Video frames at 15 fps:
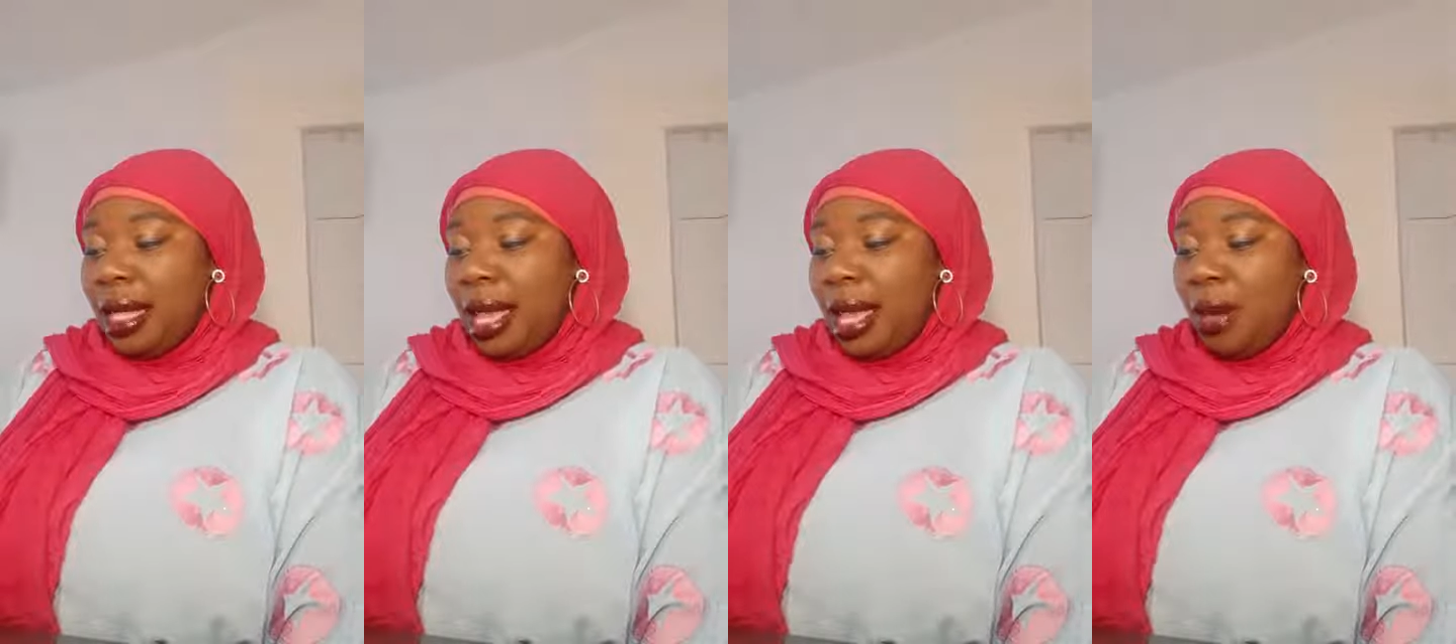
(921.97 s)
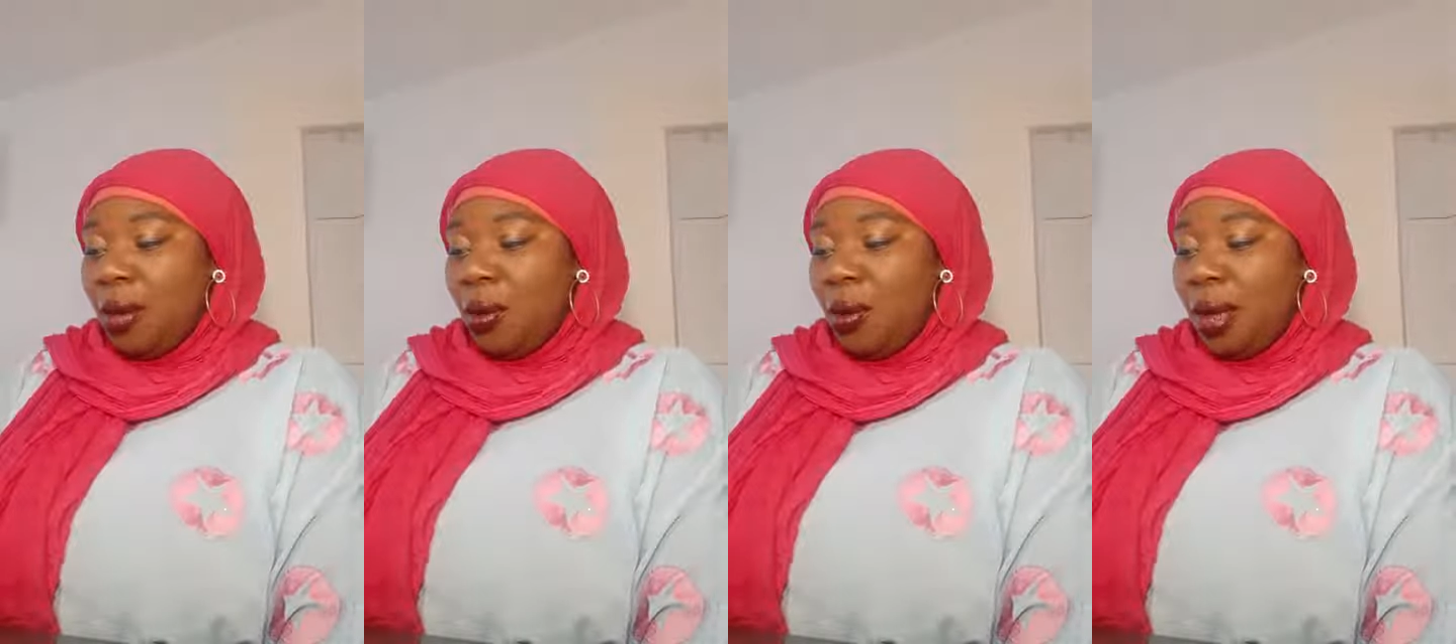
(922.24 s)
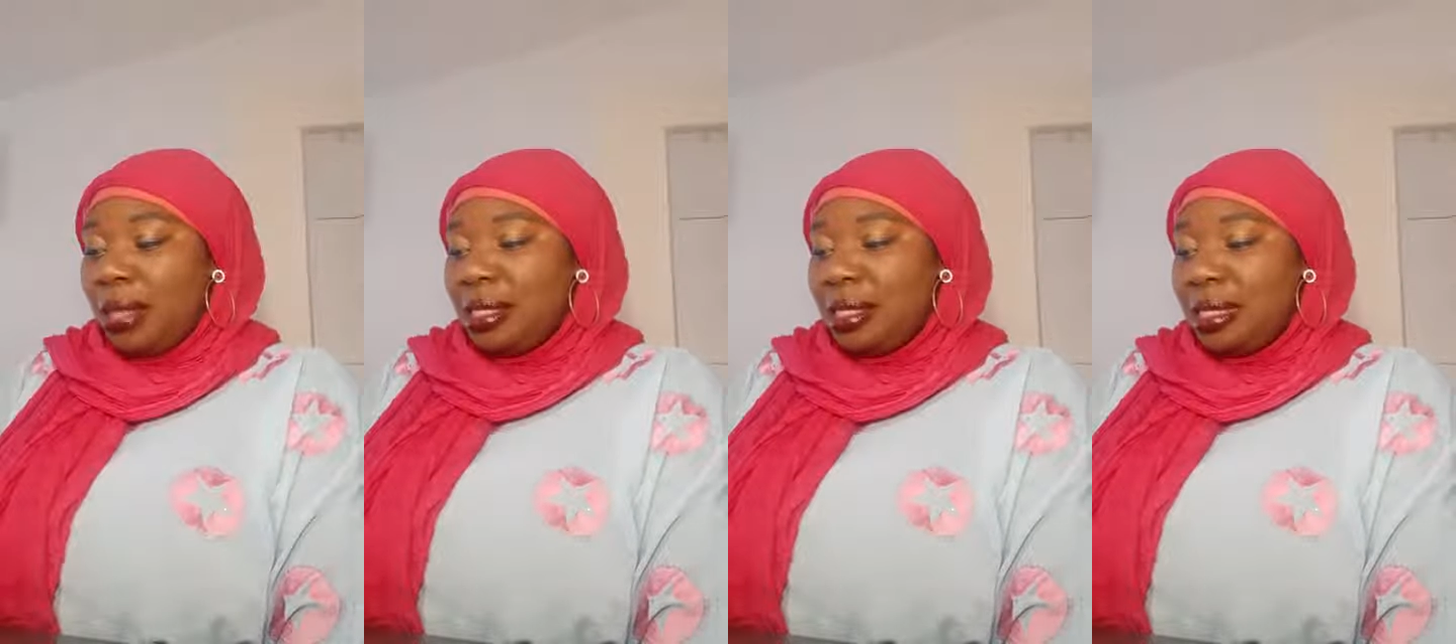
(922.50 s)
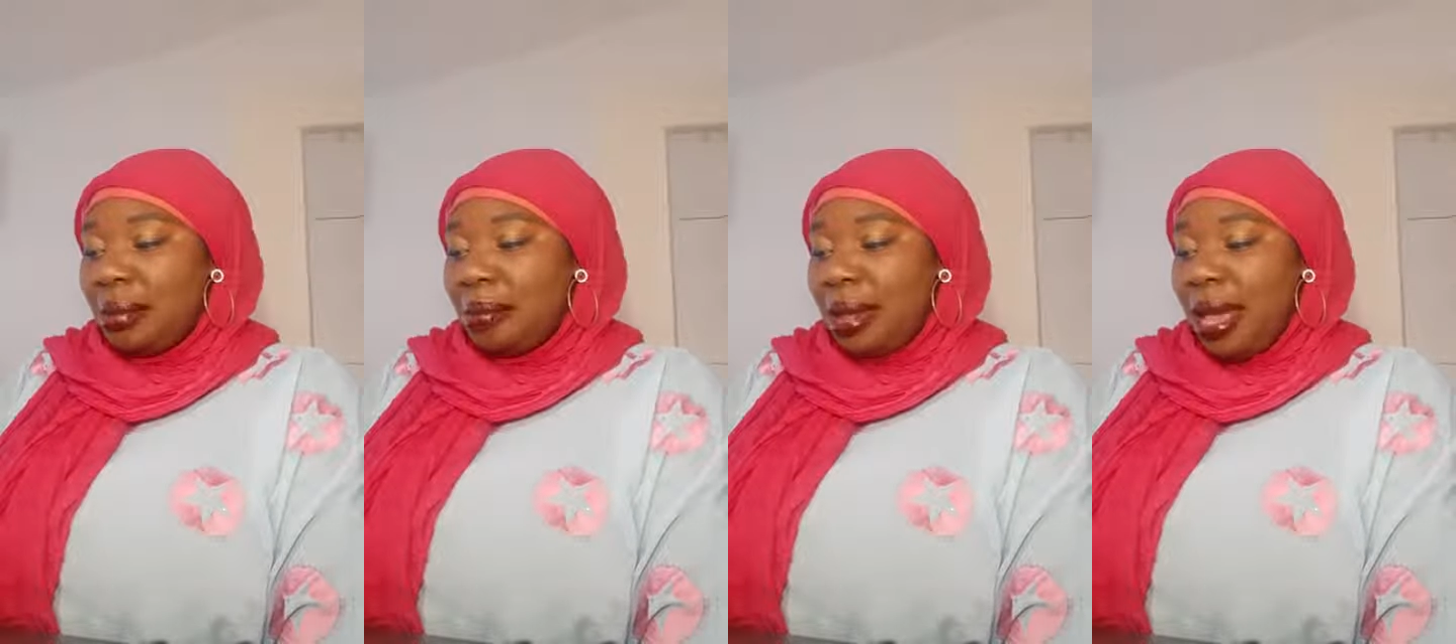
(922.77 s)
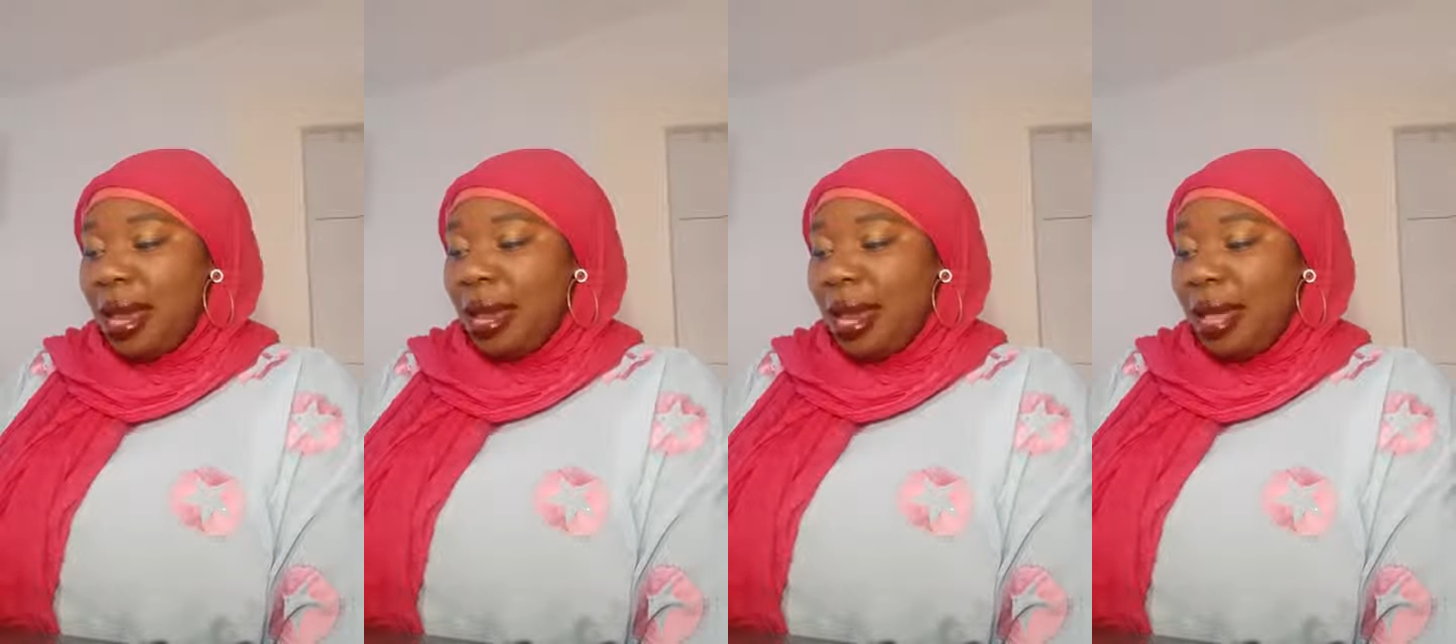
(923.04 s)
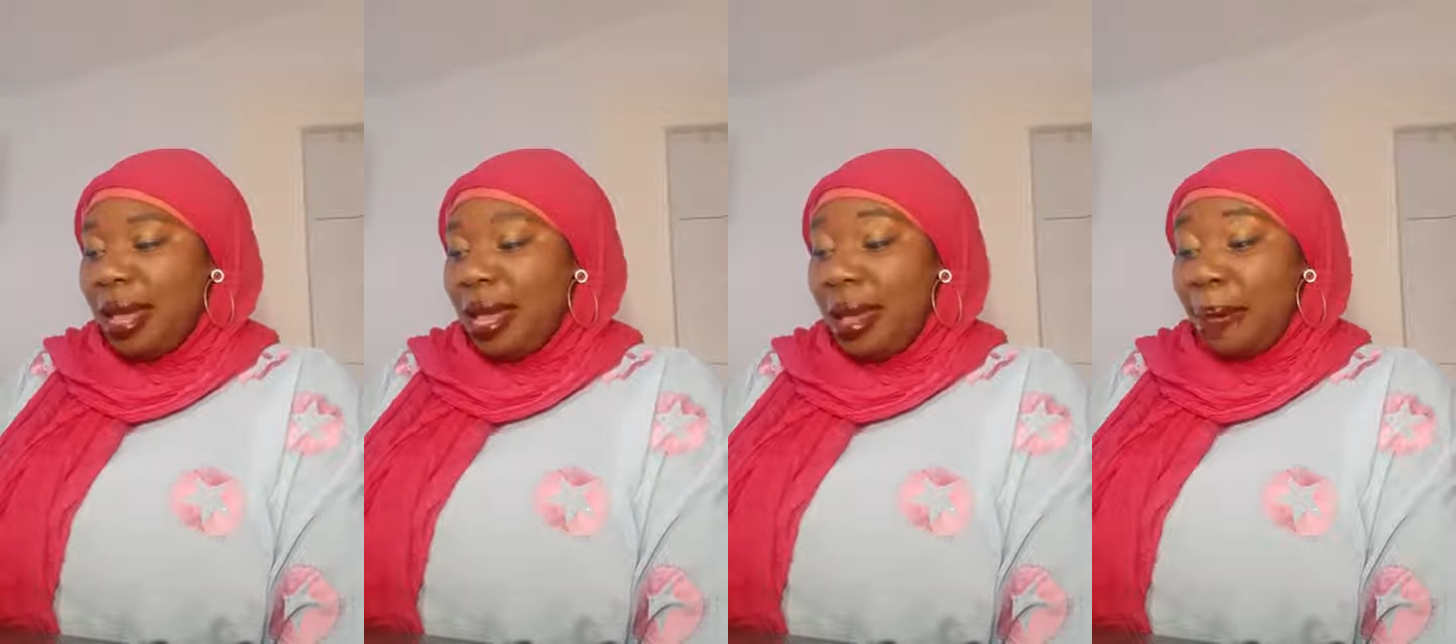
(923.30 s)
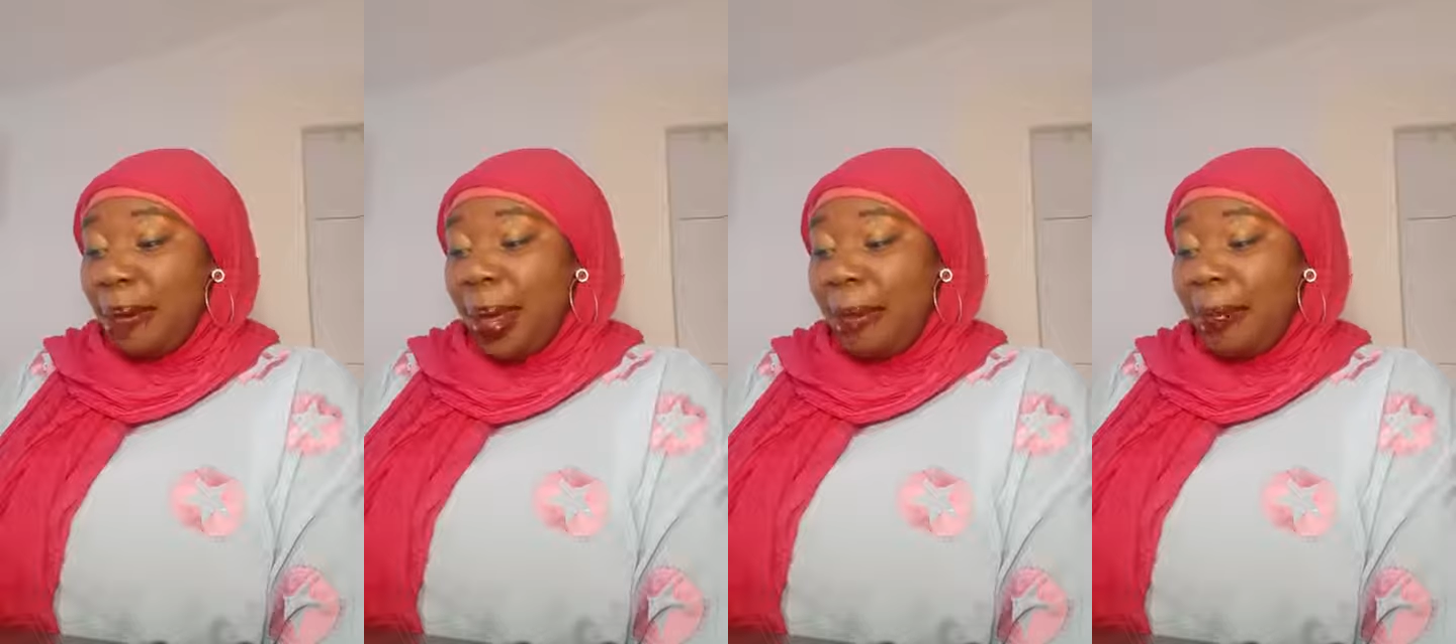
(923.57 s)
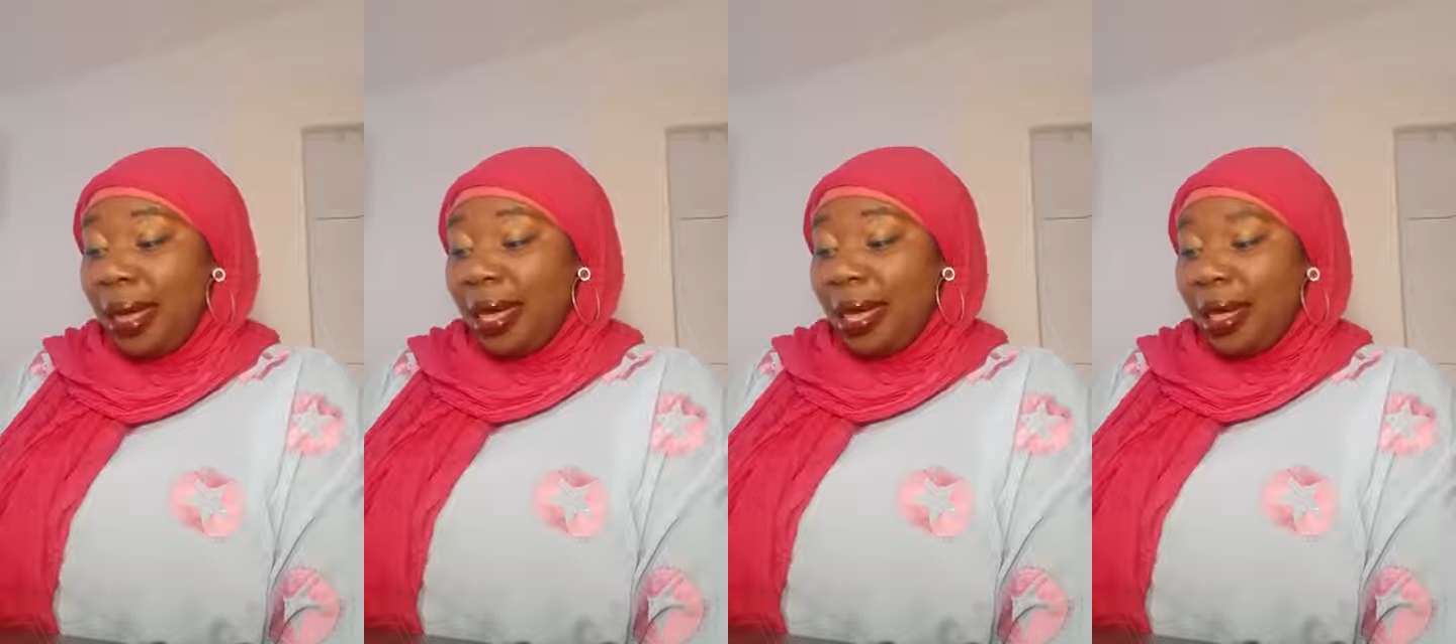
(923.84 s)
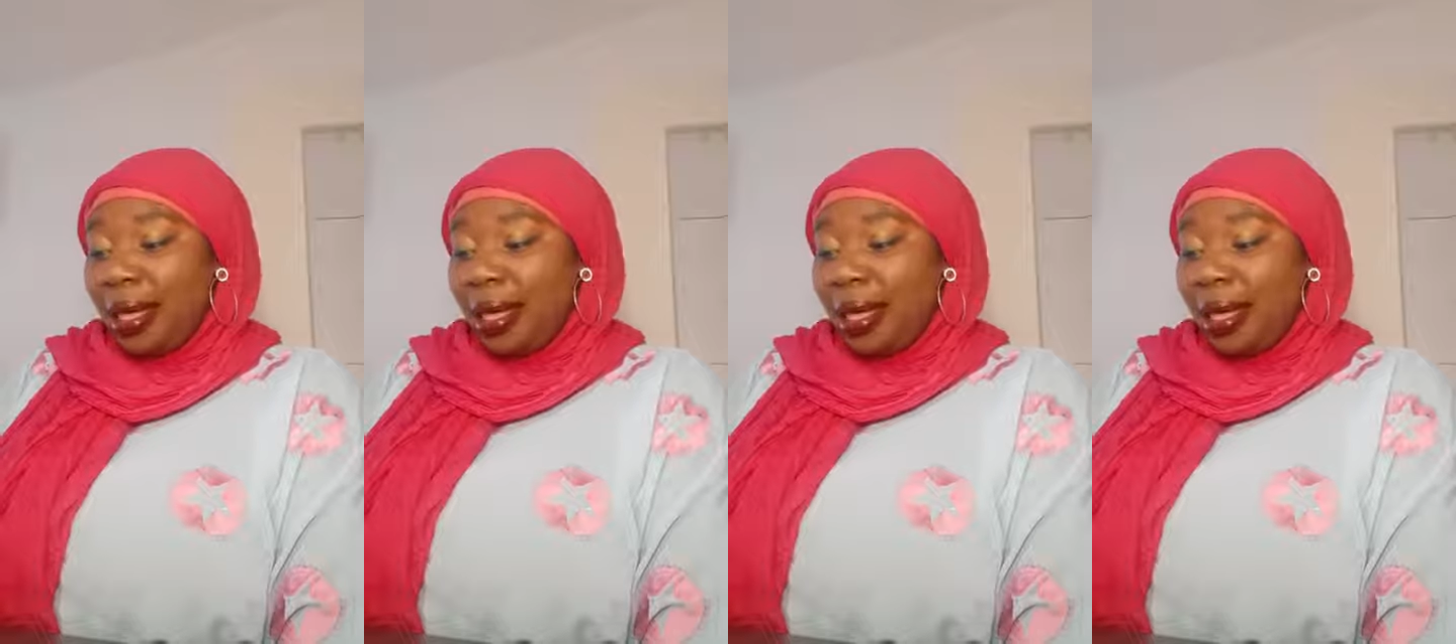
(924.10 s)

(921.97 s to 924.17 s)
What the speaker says: I know some in a year, baby.